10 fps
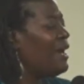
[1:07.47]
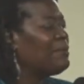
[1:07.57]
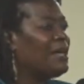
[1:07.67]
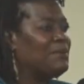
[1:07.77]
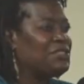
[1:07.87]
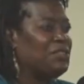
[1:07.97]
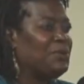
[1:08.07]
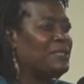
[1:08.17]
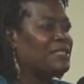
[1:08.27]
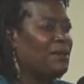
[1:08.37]
I'm coming to
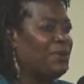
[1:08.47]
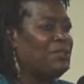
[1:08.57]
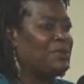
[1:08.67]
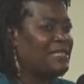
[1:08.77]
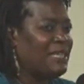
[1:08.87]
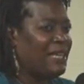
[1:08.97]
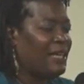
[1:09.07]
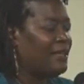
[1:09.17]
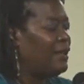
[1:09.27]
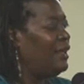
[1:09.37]
you as someone who's
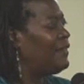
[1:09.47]
saying